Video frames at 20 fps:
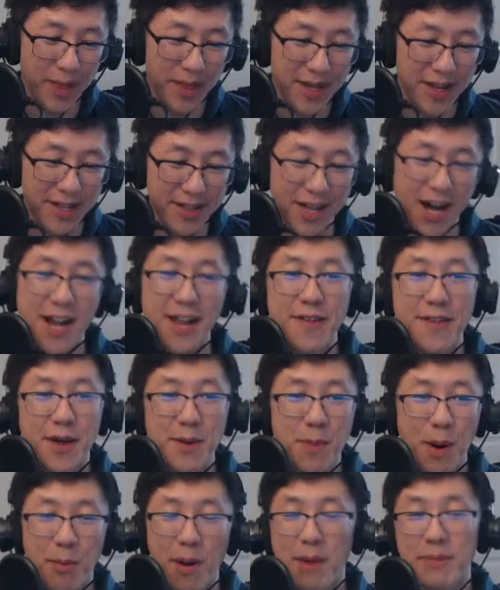lot of
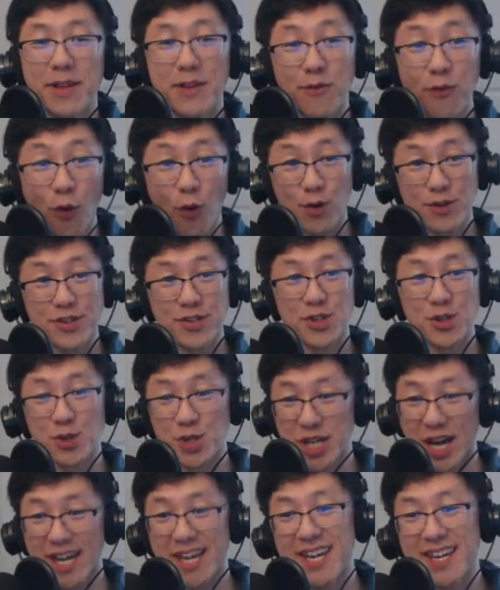them are probably forced to
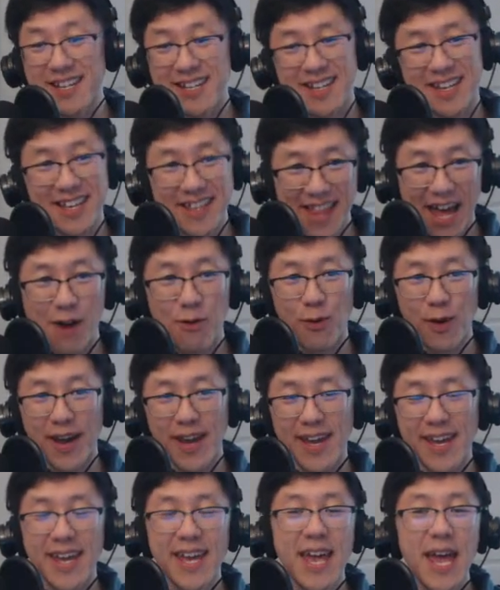check in that
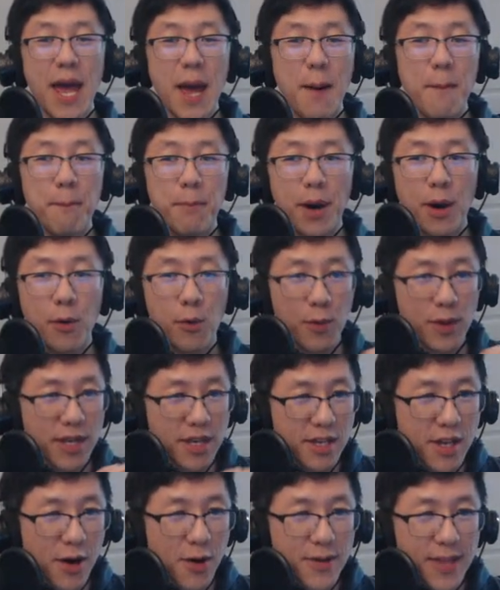way, but we
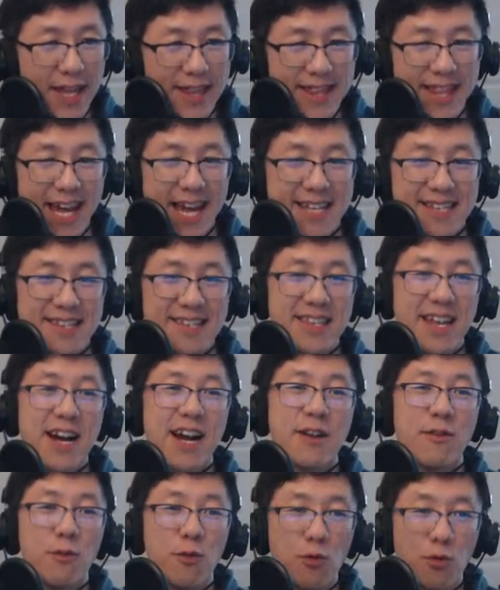know that that's
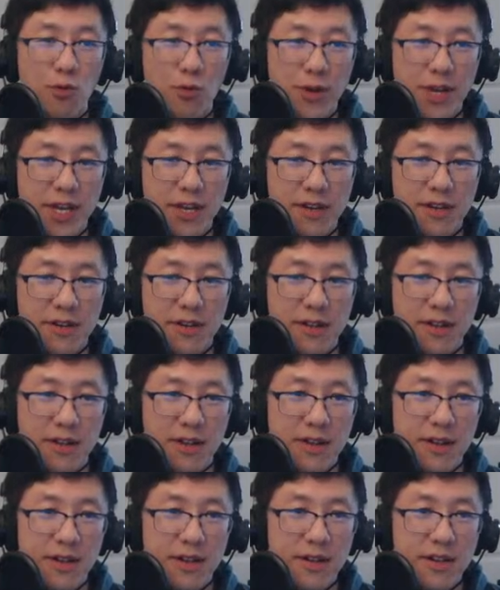not real
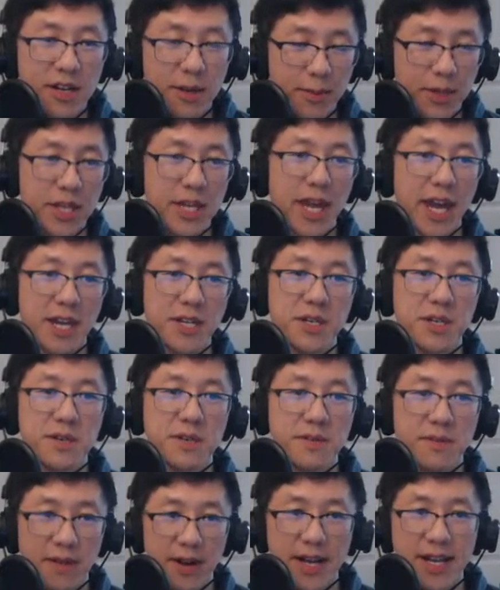communication,
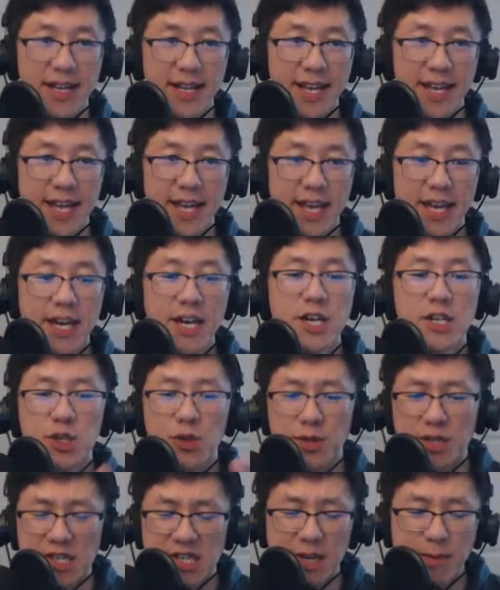right? So
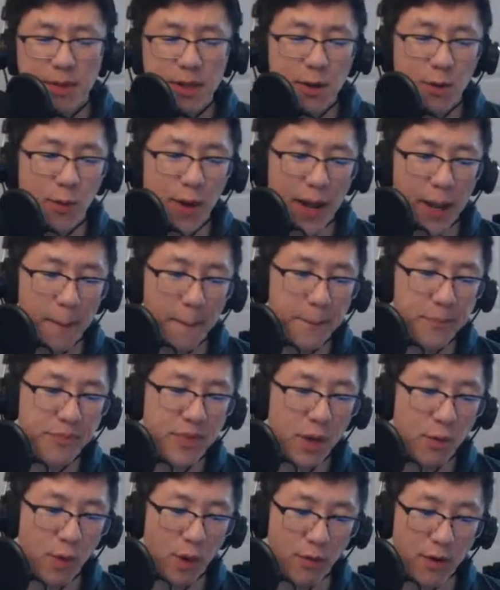in a similar way,
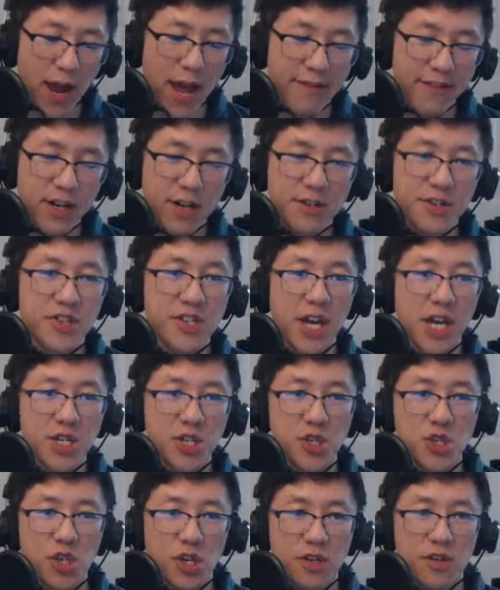when we're having our
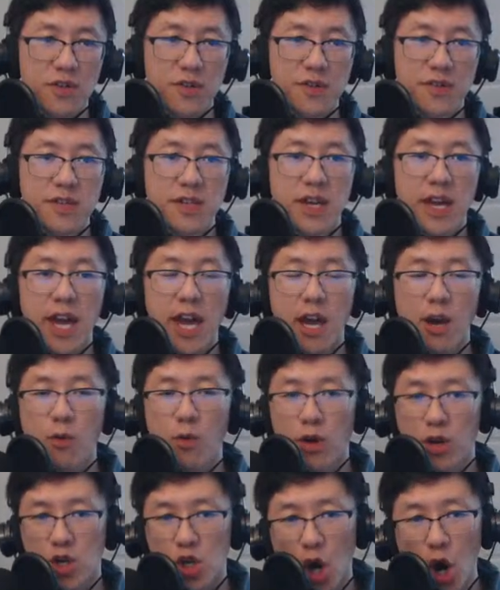discussion circles and
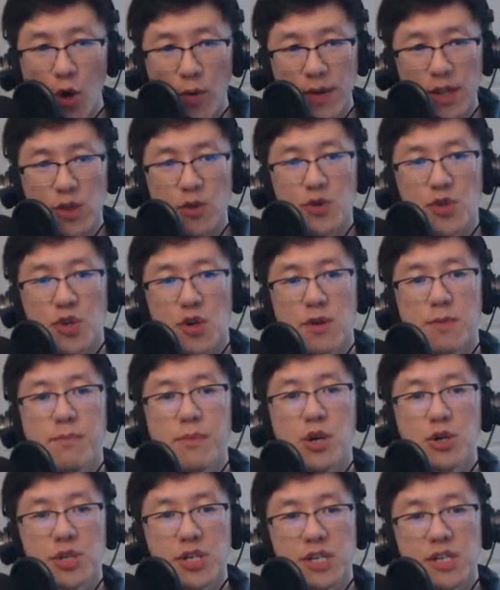we're going through certain
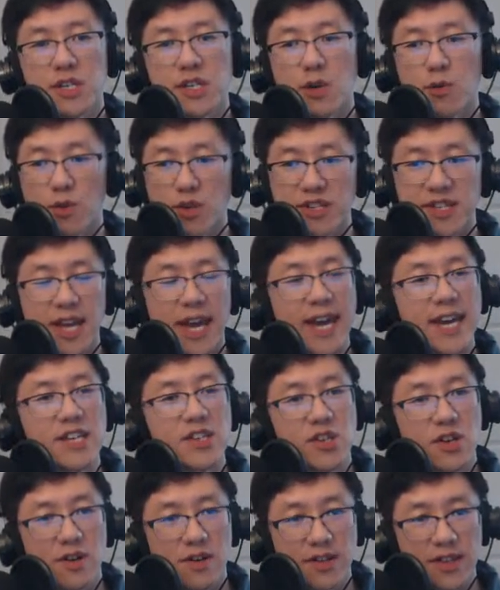motions and we're saying
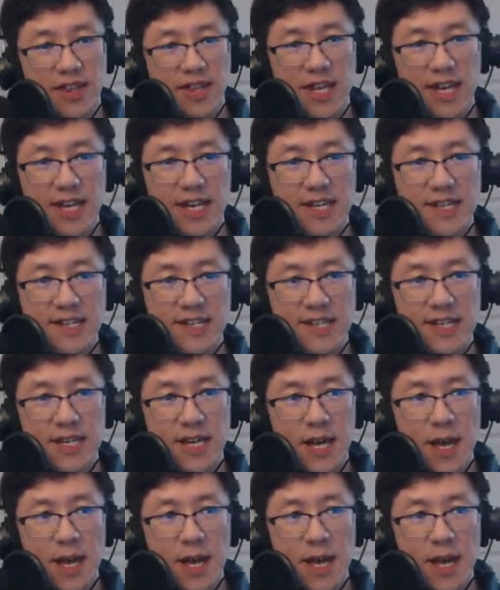certain things,